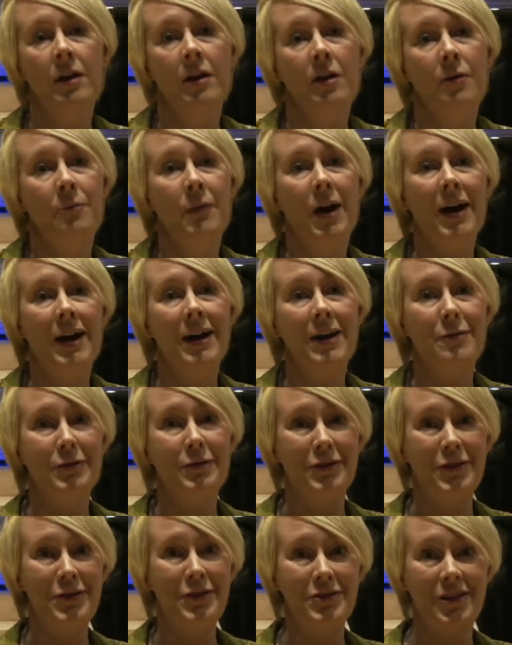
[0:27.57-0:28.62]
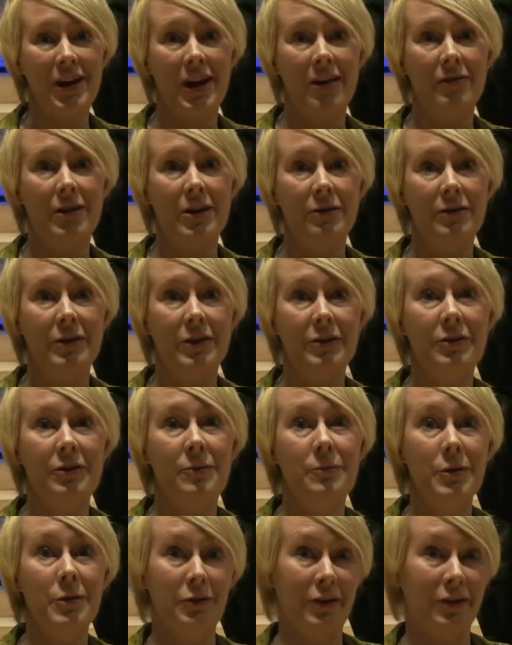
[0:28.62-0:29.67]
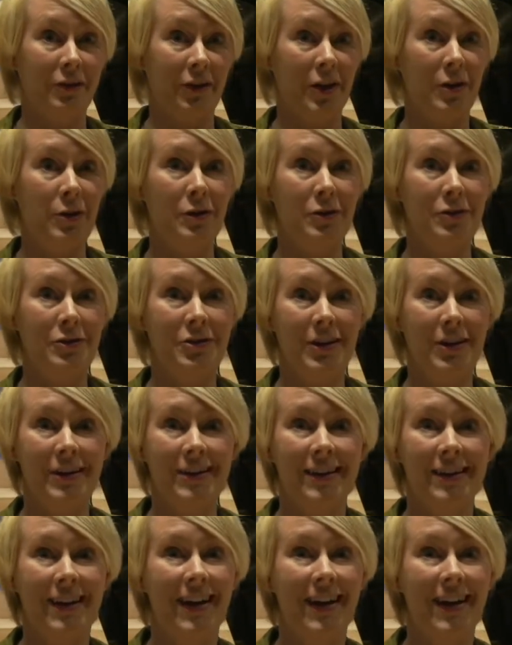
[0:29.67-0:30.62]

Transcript: My research area is music psychology,